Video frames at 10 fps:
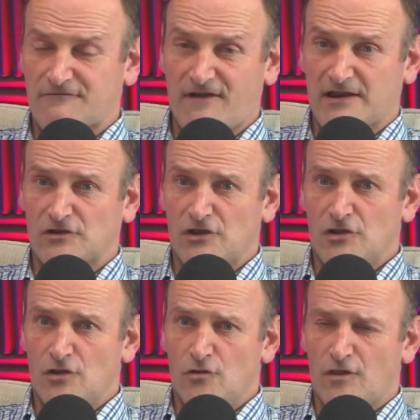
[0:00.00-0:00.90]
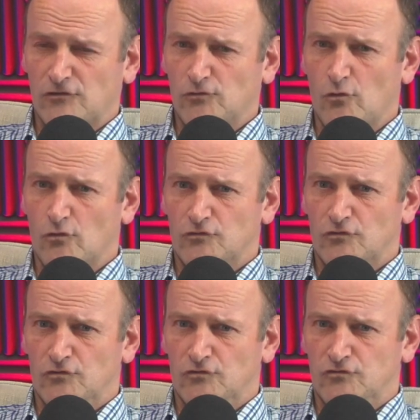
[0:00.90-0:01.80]
In fact, they're taught
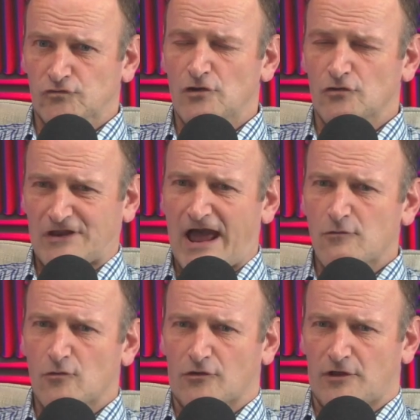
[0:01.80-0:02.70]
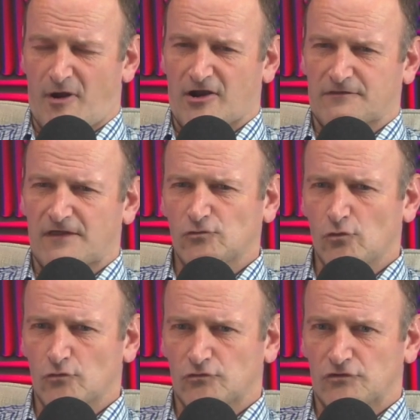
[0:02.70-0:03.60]
to look down on America. They're
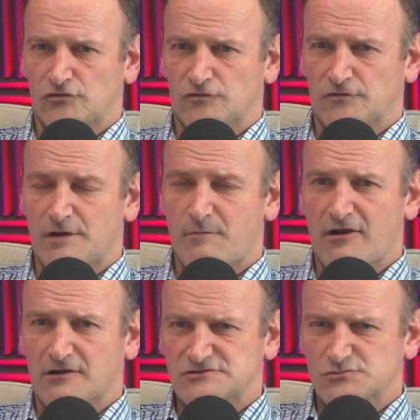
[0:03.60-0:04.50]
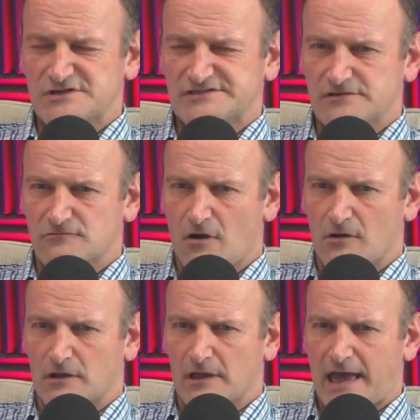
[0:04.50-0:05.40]
taught that America's always in the
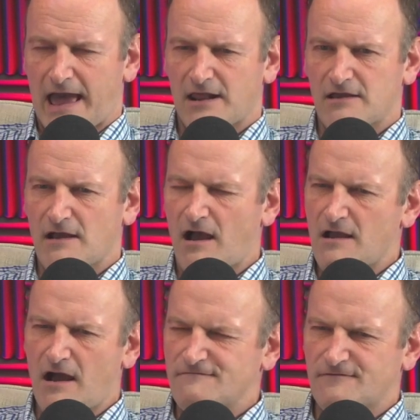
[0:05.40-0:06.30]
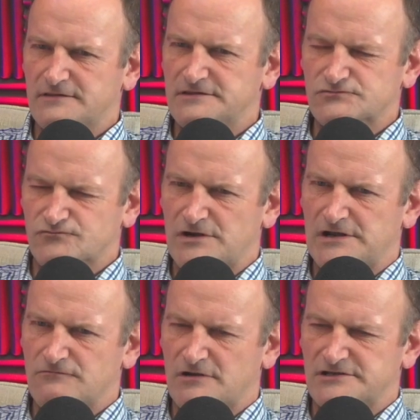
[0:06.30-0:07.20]
wrong. And I find this
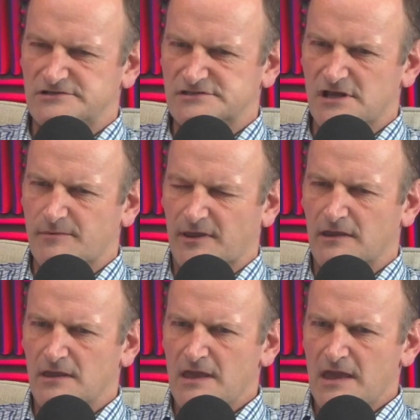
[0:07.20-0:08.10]
really, really disturbing.